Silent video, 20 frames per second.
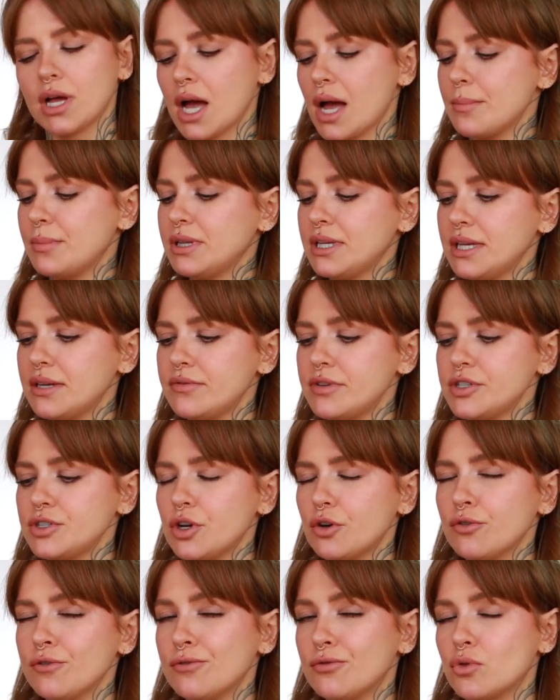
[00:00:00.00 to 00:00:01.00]
I believe these
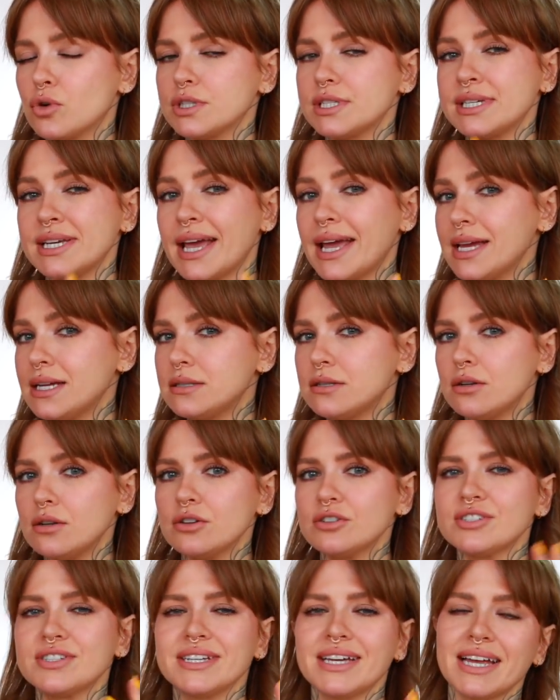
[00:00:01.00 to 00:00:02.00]
are
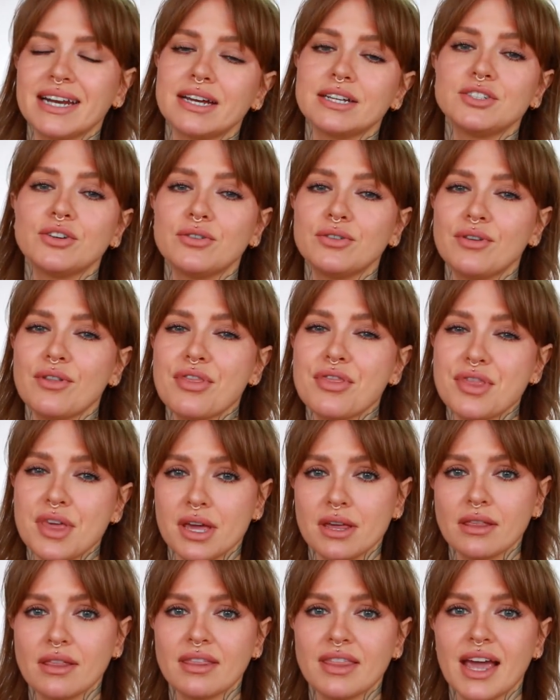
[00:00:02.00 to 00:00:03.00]
$48. Again, I don't
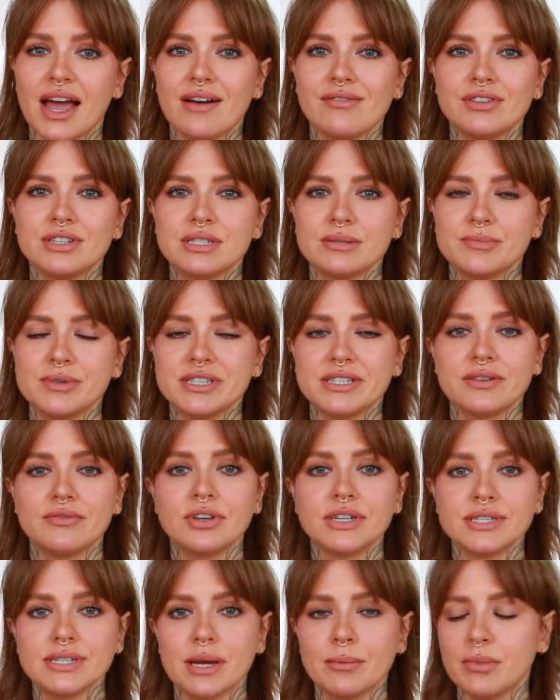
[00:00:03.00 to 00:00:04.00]
think that they have this
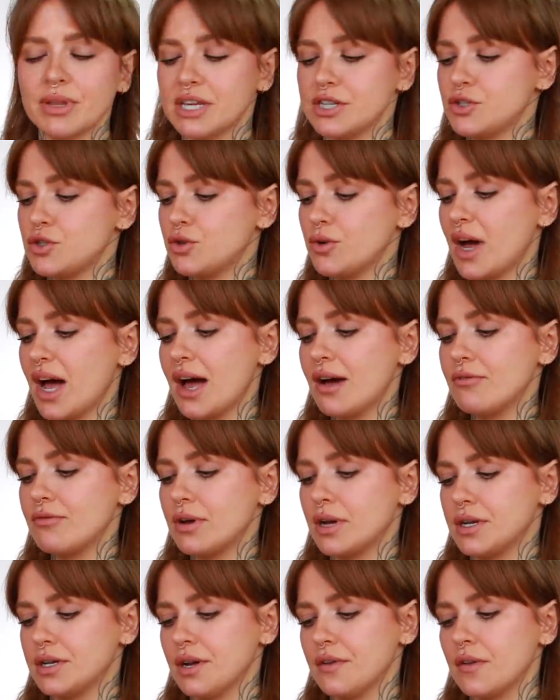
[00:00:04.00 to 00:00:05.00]
specific scent, but they do have
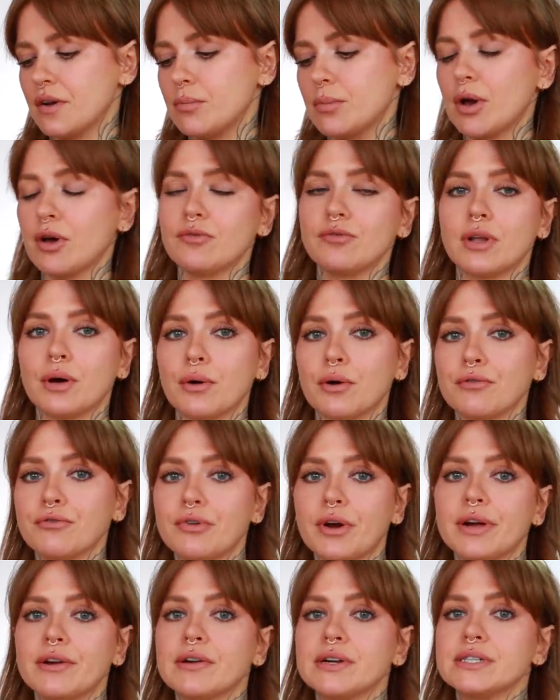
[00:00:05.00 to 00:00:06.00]
another Bellflower
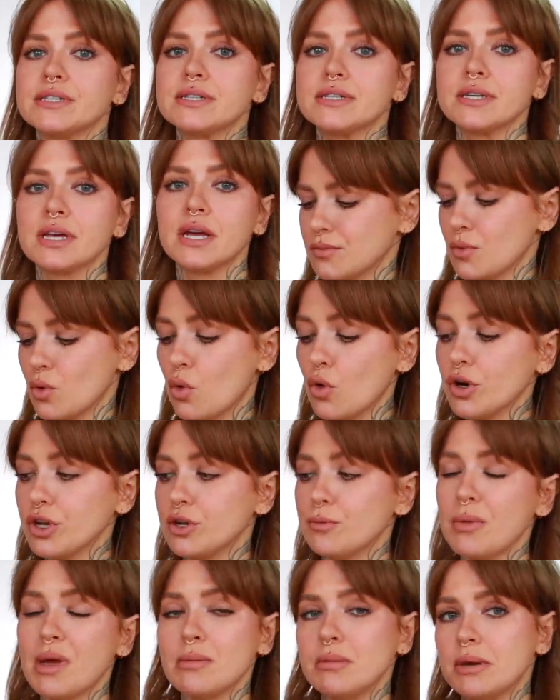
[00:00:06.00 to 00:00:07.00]
fragrance. Or
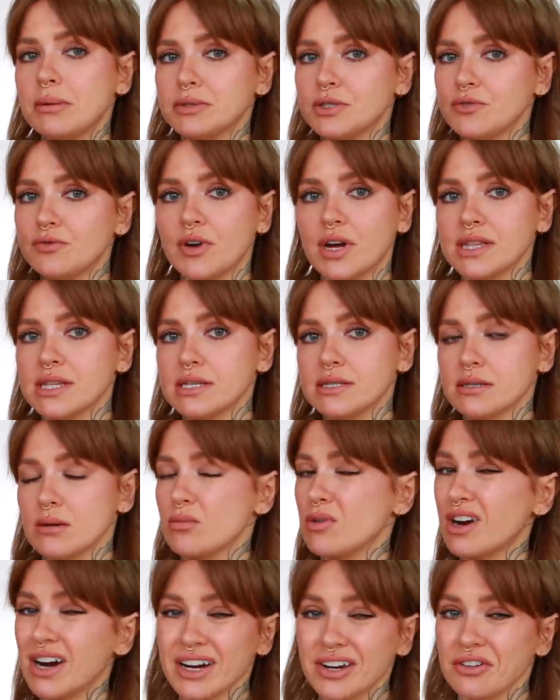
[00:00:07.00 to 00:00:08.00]
you may be able to find this
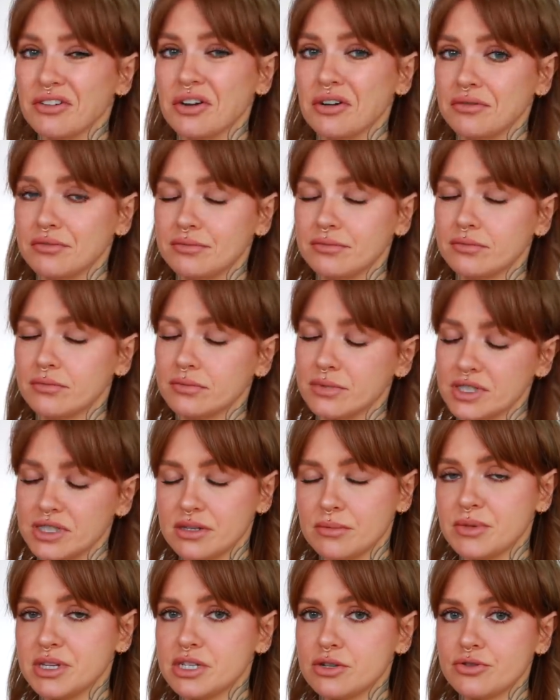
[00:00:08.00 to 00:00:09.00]
somewhere, I don't know. It's
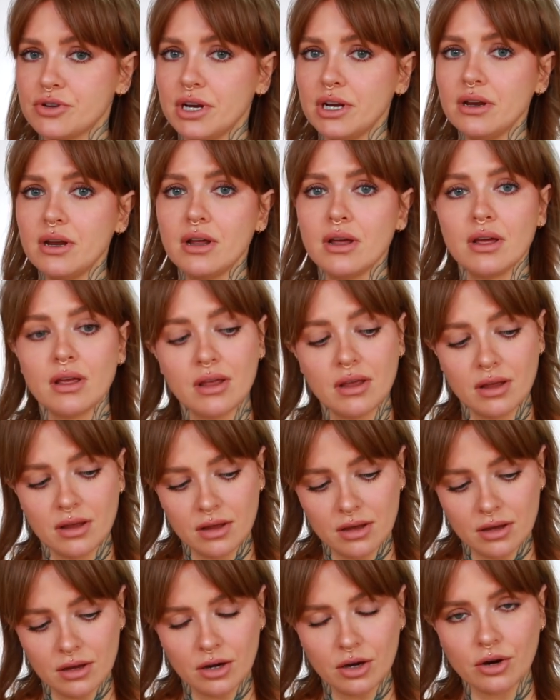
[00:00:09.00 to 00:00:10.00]
a mystery.
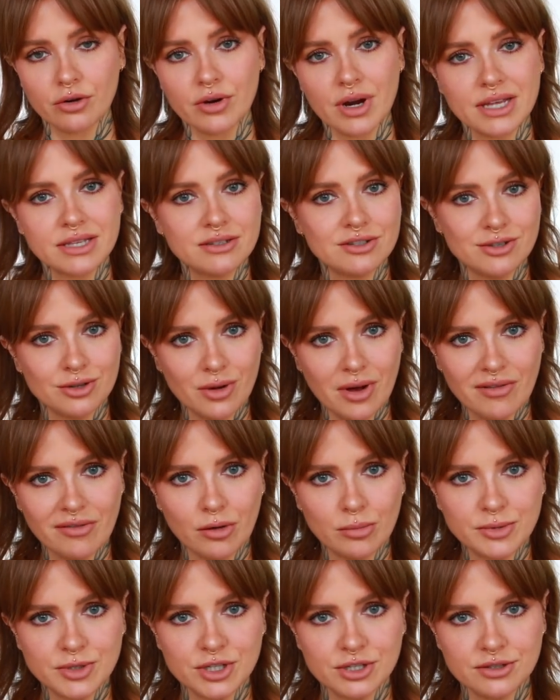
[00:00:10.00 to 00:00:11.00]
Korres do have
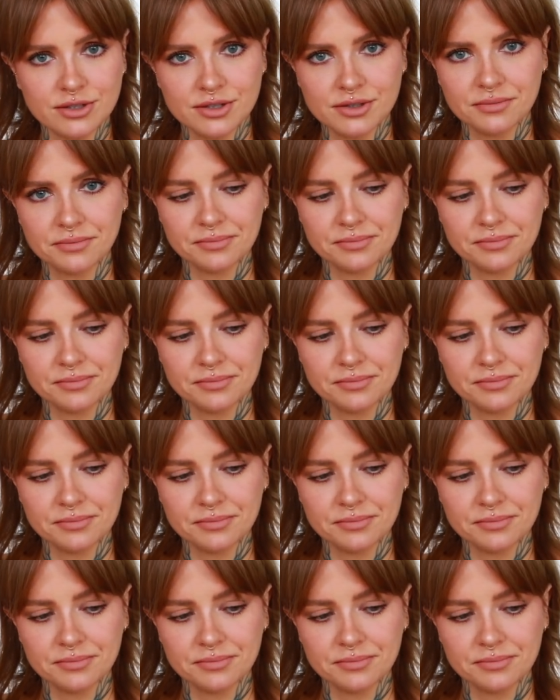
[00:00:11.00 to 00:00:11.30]
options.